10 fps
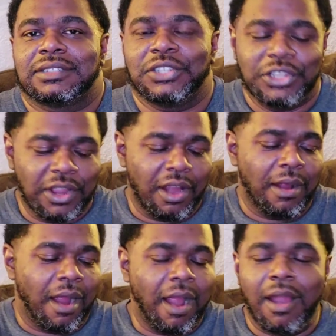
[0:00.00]
to
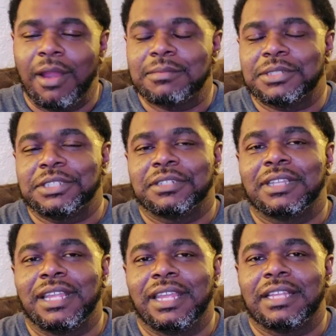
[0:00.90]
your arms and your
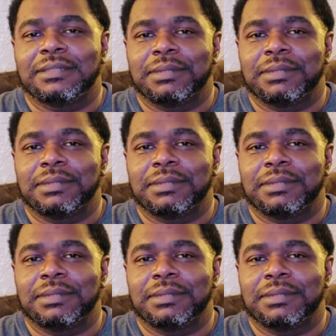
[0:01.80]
legs